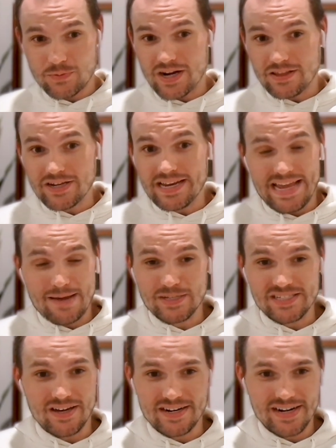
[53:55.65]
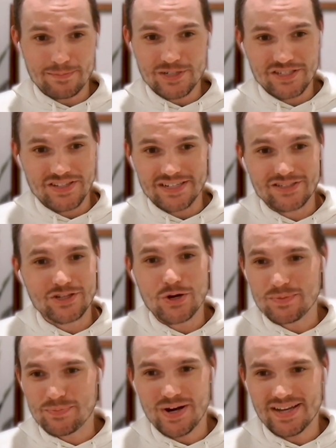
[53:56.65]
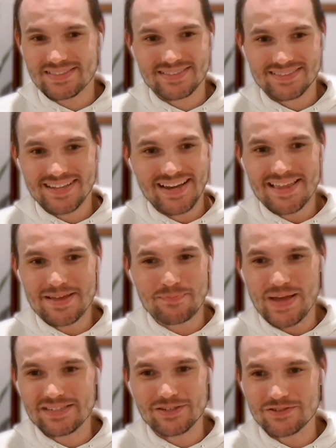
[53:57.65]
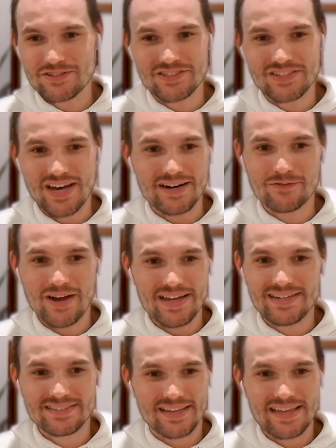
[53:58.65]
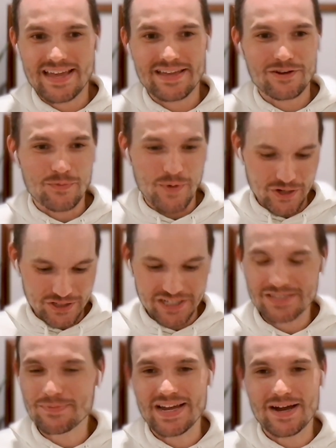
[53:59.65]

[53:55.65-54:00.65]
is where I look at Amazon and I'm just so impressed. I think Bezos just got it right. He's hey, your margin is my